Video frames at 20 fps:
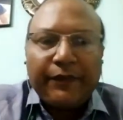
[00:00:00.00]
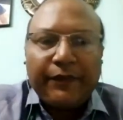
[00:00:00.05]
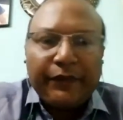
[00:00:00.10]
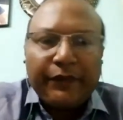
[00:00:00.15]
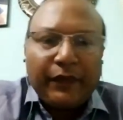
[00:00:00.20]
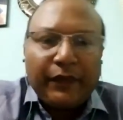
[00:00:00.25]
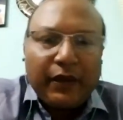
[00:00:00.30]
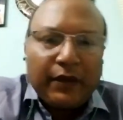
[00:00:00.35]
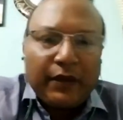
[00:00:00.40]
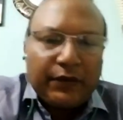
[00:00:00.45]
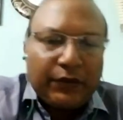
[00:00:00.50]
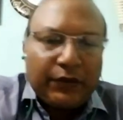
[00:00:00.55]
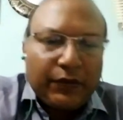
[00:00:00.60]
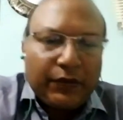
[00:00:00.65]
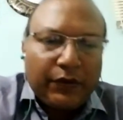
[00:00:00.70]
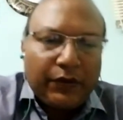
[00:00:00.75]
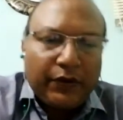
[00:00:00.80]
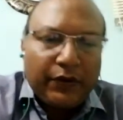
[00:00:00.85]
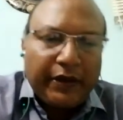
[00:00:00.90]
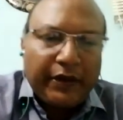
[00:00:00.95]
so
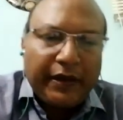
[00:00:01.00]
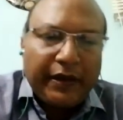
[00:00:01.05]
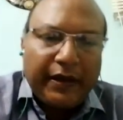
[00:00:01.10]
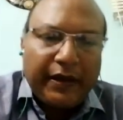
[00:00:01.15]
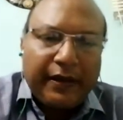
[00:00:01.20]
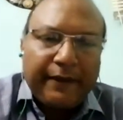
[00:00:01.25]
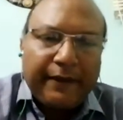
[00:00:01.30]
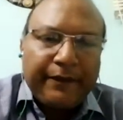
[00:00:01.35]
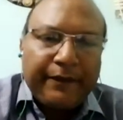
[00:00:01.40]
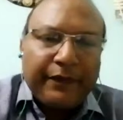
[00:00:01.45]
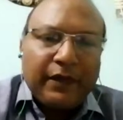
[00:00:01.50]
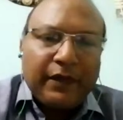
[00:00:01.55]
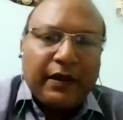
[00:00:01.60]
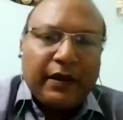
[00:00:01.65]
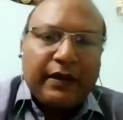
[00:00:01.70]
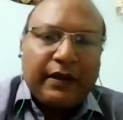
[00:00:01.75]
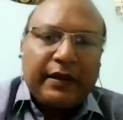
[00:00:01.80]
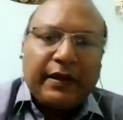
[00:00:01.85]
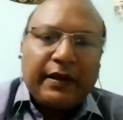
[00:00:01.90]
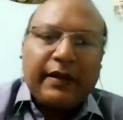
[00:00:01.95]
here the
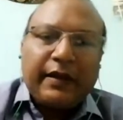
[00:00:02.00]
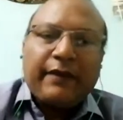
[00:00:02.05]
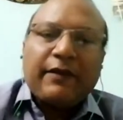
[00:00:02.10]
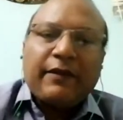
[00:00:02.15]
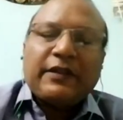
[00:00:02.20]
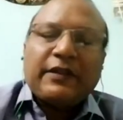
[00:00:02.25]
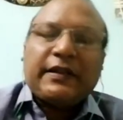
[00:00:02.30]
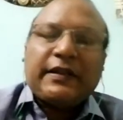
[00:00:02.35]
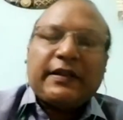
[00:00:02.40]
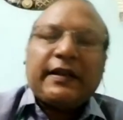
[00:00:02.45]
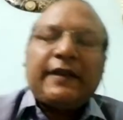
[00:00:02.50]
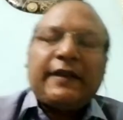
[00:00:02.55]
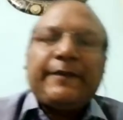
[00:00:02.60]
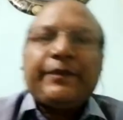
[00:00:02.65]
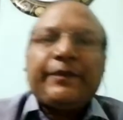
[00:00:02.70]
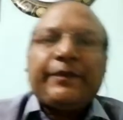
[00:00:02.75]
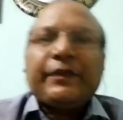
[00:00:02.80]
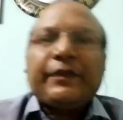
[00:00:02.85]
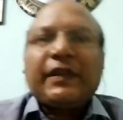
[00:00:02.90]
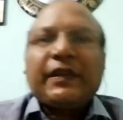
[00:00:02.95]
once again the
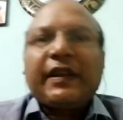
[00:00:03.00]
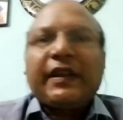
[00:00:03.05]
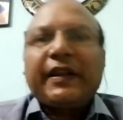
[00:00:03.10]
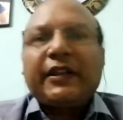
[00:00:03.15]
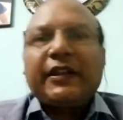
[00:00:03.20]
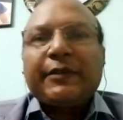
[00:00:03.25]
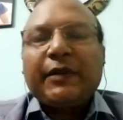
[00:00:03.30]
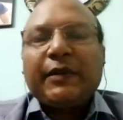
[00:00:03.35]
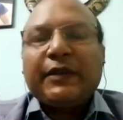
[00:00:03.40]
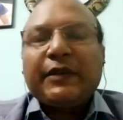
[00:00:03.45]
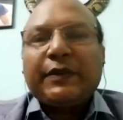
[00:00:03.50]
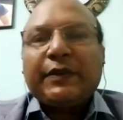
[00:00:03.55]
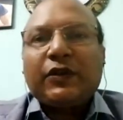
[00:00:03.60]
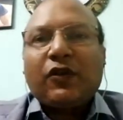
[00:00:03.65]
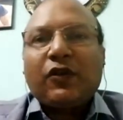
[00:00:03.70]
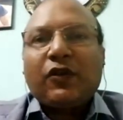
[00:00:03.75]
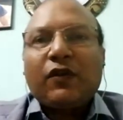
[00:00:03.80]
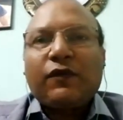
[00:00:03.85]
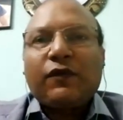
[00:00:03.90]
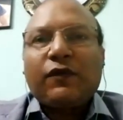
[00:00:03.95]
displacement of
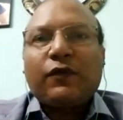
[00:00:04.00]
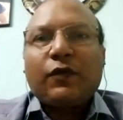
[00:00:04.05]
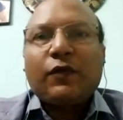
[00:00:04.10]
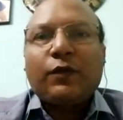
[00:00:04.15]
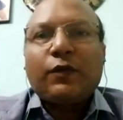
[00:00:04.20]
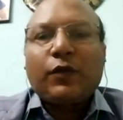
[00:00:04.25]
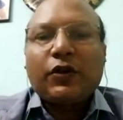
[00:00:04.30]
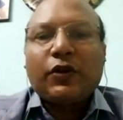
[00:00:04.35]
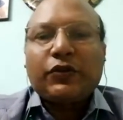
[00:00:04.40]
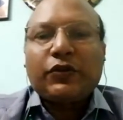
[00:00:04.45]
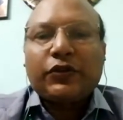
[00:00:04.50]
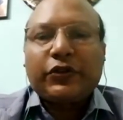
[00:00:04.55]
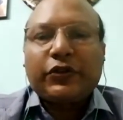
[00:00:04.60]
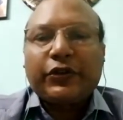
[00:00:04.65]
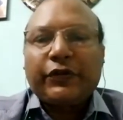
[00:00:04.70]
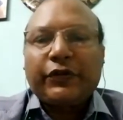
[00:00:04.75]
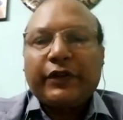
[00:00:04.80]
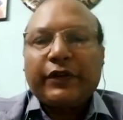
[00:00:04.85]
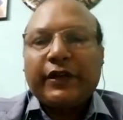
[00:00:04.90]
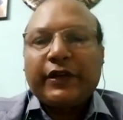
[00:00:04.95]
positively
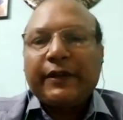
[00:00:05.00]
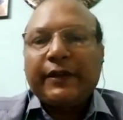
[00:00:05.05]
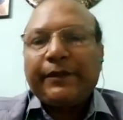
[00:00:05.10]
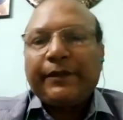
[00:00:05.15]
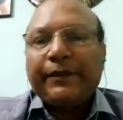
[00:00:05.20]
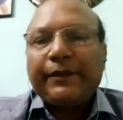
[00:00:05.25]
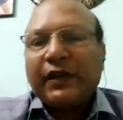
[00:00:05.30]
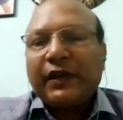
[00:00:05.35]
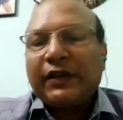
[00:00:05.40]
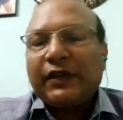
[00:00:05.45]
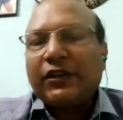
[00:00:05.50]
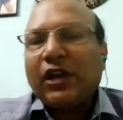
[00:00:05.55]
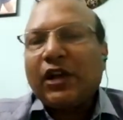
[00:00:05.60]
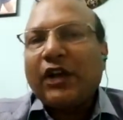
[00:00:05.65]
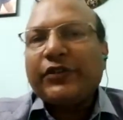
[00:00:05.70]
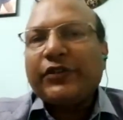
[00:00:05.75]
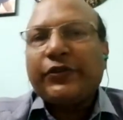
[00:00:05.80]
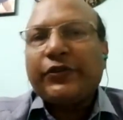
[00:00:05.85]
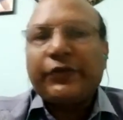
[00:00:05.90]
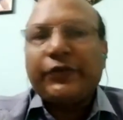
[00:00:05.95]
charged
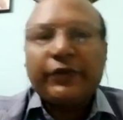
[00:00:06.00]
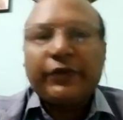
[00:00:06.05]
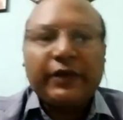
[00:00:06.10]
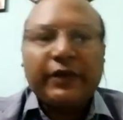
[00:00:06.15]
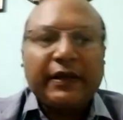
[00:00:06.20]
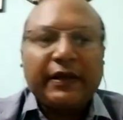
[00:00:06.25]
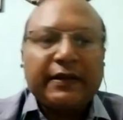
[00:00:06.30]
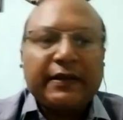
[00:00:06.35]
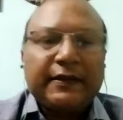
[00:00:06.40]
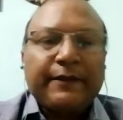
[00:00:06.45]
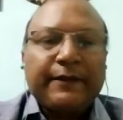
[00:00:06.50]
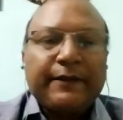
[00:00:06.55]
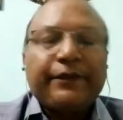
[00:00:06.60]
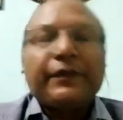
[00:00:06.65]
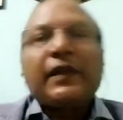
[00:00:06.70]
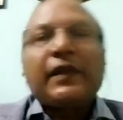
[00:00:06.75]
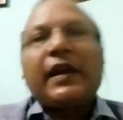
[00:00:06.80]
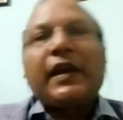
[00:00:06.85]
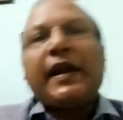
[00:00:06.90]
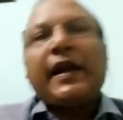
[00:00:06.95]
nucleus
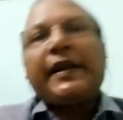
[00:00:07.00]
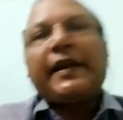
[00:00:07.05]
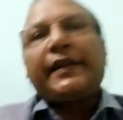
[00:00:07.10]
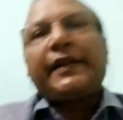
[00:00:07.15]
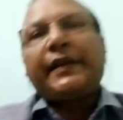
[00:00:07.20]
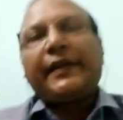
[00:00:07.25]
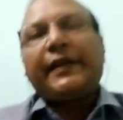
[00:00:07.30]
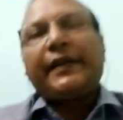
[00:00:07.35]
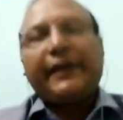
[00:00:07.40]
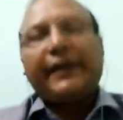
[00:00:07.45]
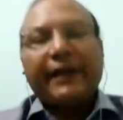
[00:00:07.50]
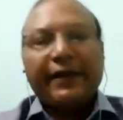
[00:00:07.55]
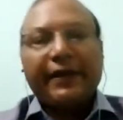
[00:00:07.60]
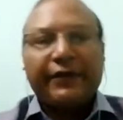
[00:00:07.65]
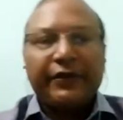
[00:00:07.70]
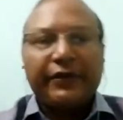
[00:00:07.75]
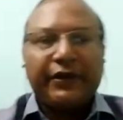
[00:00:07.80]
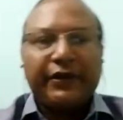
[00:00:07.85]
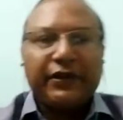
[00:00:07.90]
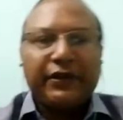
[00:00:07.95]
and the negatively
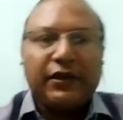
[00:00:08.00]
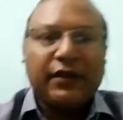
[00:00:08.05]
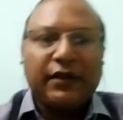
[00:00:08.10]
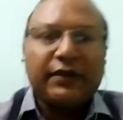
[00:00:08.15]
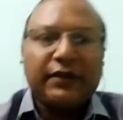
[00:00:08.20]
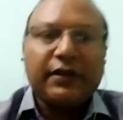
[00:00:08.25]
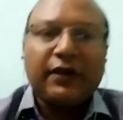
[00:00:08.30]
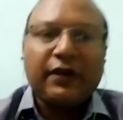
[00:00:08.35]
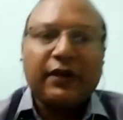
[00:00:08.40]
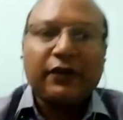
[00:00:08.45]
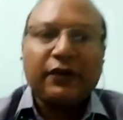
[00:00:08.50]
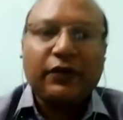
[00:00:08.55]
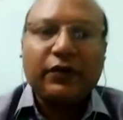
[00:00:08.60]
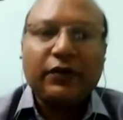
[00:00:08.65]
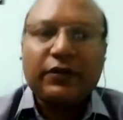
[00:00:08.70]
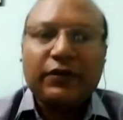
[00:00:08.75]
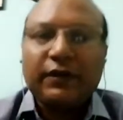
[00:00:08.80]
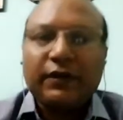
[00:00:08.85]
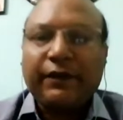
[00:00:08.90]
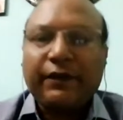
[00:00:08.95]
charged electrons of
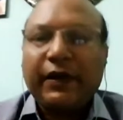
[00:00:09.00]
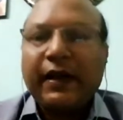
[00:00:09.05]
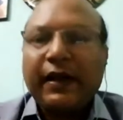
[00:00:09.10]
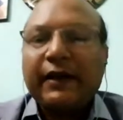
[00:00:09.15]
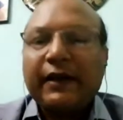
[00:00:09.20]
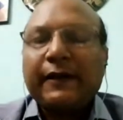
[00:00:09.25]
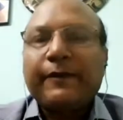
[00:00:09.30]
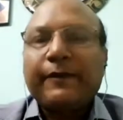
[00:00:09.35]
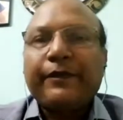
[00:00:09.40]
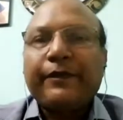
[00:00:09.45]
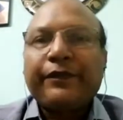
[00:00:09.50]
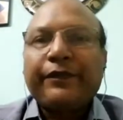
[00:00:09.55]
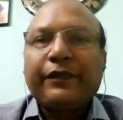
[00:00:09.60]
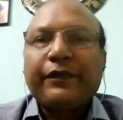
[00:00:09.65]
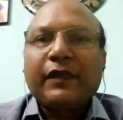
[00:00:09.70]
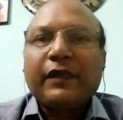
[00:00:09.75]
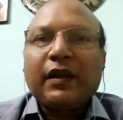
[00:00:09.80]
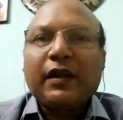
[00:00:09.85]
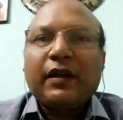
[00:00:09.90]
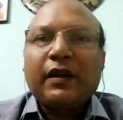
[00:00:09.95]
an atom
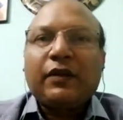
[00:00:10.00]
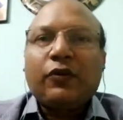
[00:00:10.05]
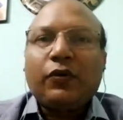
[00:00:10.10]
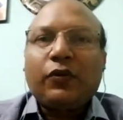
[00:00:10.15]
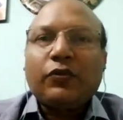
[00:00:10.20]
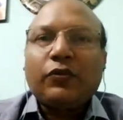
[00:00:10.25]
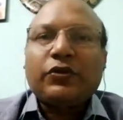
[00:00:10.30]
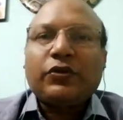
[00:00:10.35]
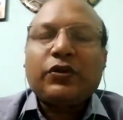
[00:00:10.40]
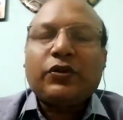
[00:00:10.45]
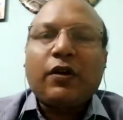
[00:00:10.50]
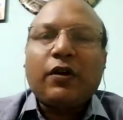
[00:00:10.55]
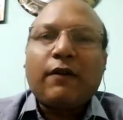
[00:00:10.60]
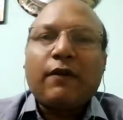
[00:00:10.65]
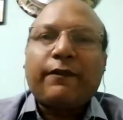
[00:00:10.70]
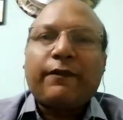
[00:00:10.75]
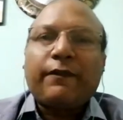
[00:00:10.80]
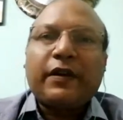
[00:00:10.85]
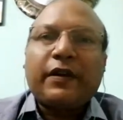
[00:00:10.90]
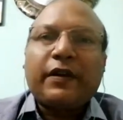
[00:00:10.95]
goes off in
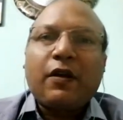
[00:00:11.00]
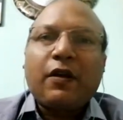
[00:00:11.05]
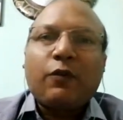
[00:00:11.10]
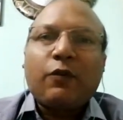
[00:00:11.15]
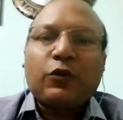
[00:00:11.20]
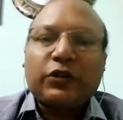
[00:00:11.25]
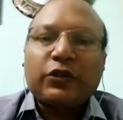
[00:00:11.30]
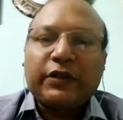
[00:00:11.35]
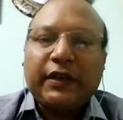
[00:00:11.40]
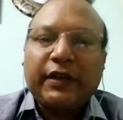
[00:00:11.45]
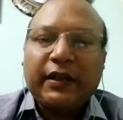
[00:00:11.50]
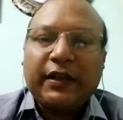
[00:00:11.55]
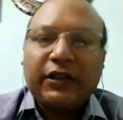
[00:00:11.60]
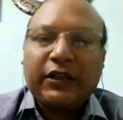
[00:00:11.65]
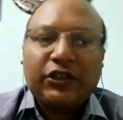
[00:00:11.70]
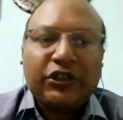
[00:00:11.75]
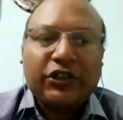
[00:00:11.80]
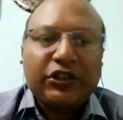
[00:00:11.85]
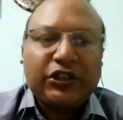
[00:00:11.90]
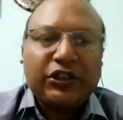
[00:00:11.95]
opposite directions
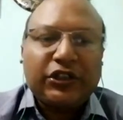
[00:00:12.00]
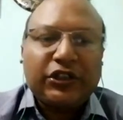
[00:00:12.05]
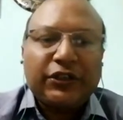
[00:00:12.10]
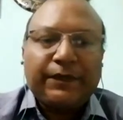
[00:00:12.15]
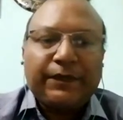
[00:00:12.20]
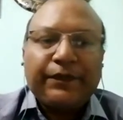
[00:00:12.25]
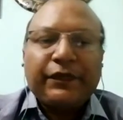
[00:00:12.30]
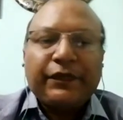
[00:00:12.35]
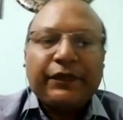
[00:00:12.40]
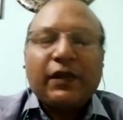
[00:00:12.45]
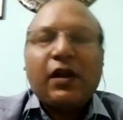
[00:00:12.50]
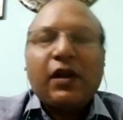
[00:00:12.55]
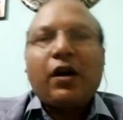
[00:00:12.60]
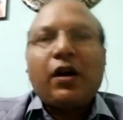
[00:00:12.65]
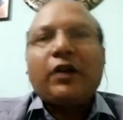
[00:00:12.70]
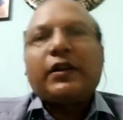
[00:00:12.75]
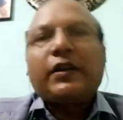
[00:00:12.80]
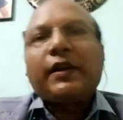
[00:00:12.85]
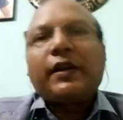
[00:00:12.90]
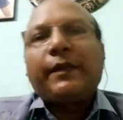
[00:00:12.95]
on the
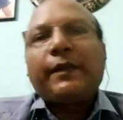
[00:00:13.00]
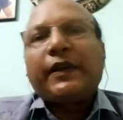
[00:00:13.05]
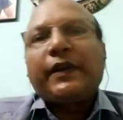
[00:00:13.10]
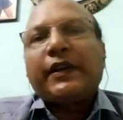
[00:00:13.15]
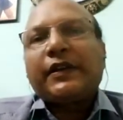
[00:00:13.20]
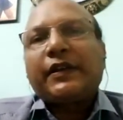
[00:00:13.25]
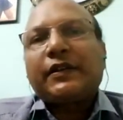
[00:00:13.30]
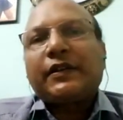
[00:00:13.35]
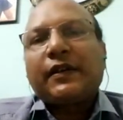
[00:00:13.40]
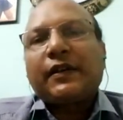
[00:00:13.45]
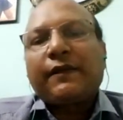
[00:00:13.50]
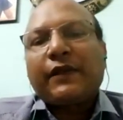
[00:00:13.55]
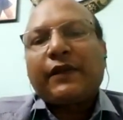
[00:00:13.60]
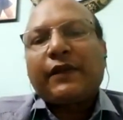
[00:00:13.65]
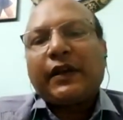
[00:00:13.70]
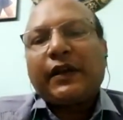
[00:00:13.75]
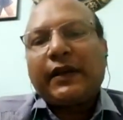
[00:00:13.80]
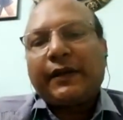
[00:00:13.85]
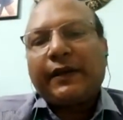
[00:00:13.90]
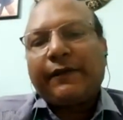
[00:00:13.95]
application. The
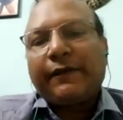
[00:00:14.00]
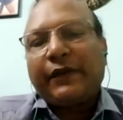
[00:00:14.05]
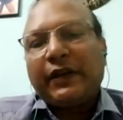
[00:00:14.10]
field